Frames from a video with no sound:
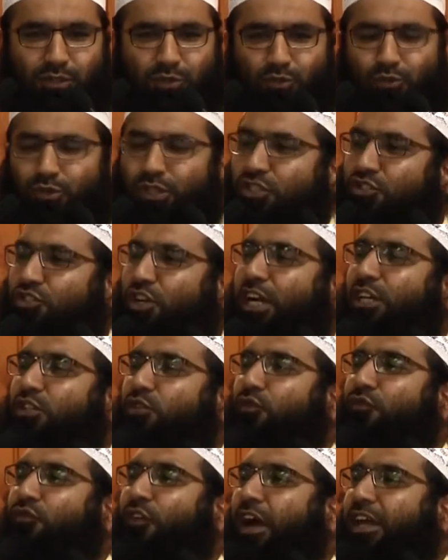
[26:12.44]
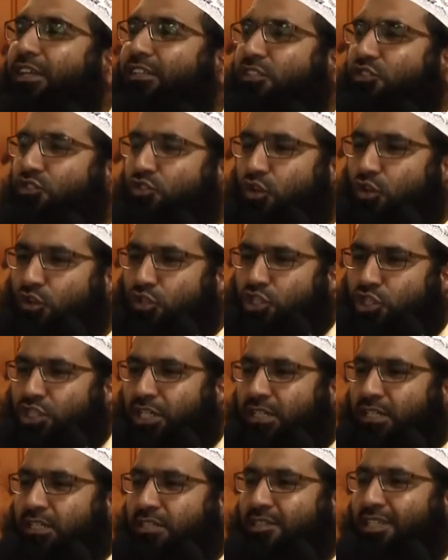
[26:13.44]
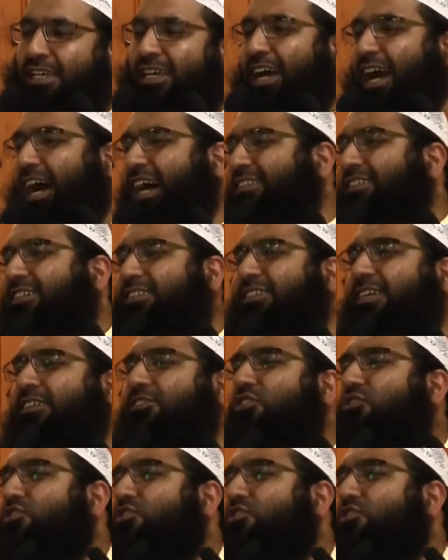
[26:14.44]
We try to find the solutions other than the